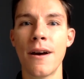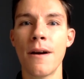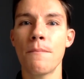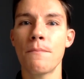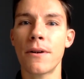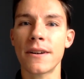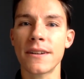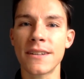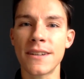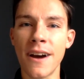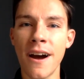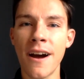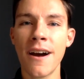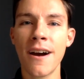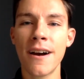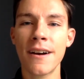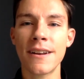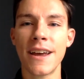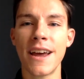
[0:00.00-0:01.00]
but
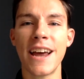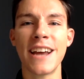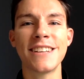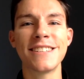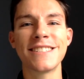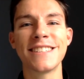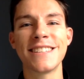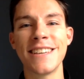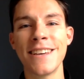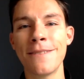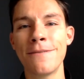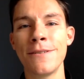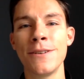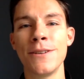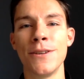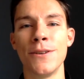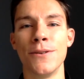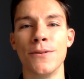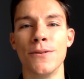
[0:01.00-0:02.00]
God has
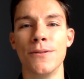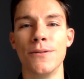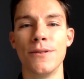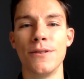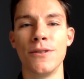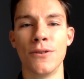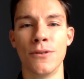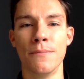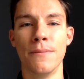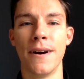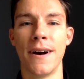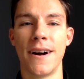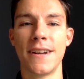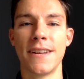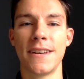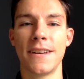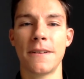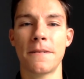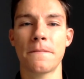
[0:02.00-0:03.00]
given you your
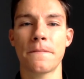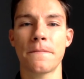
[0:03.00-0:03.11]
body.